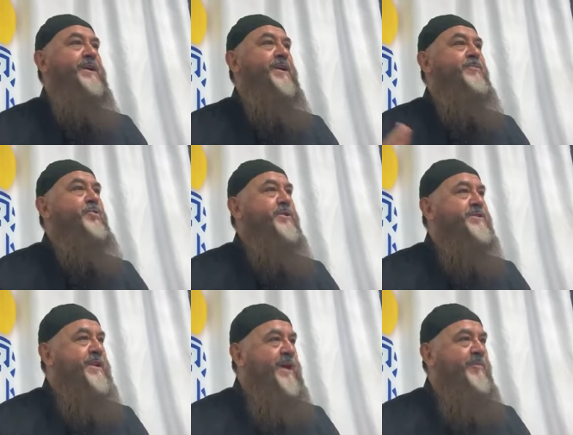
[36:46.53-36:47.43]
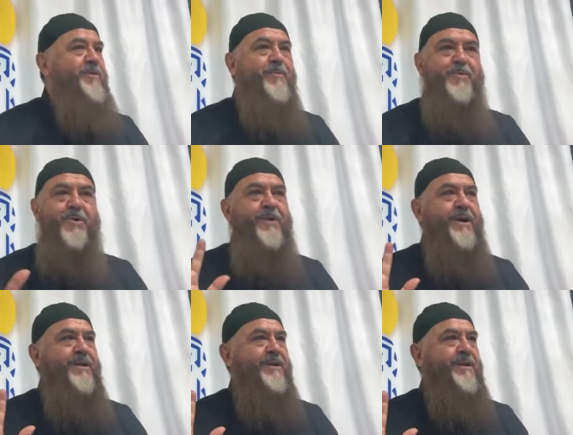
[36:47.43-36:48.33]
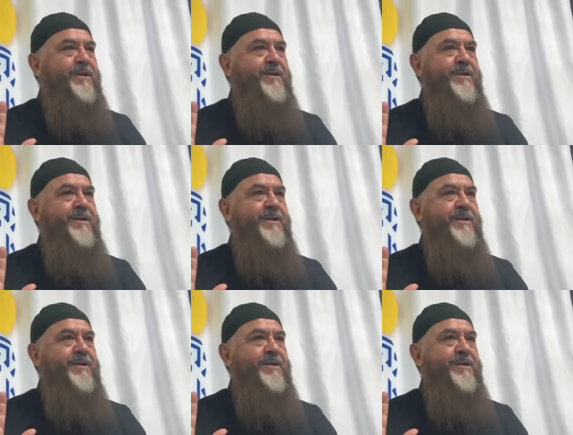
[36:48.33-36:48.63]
lead him to Islam, number one.